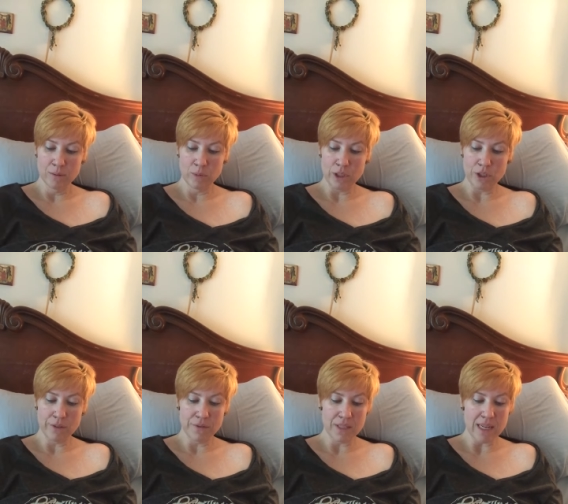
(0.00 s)
We should
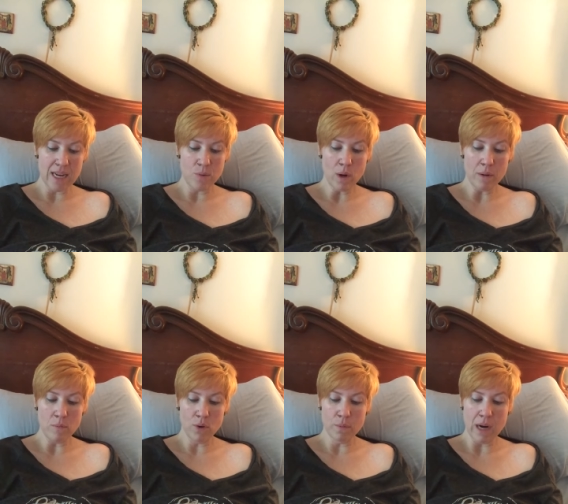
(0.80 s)
have stayed one
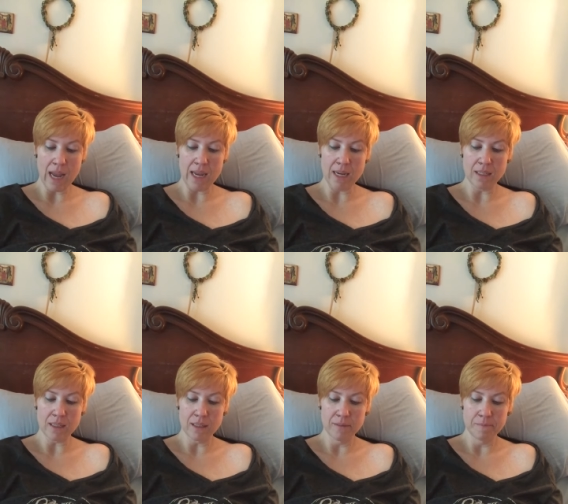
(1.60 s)
more
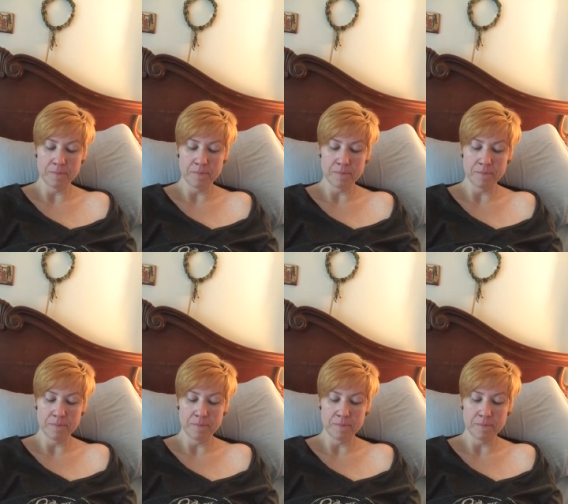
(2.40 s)
night.